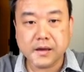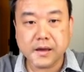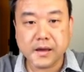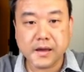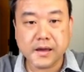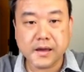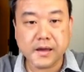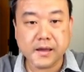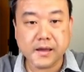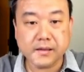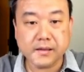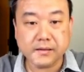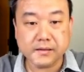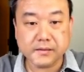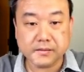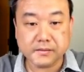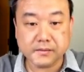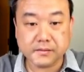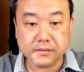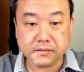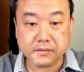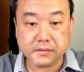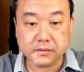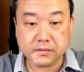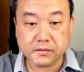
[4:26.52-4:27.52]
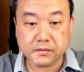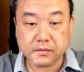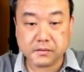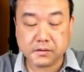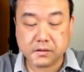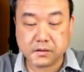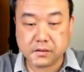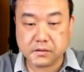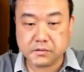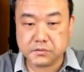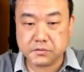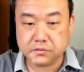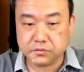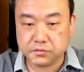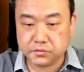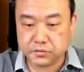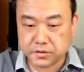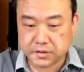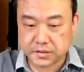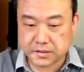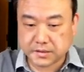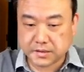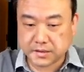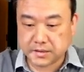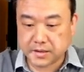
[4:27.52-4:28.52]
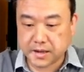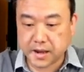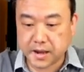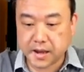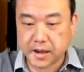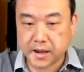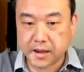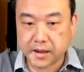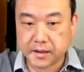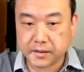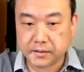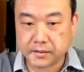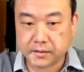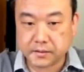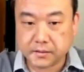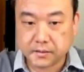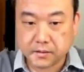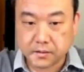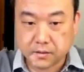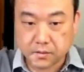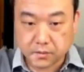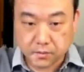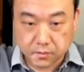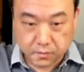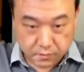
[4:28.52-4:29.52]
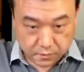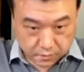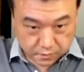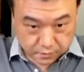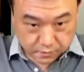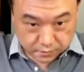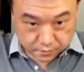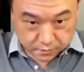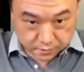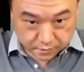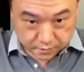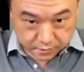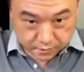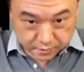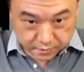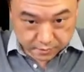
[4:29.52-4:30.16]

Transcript: And you see that uh,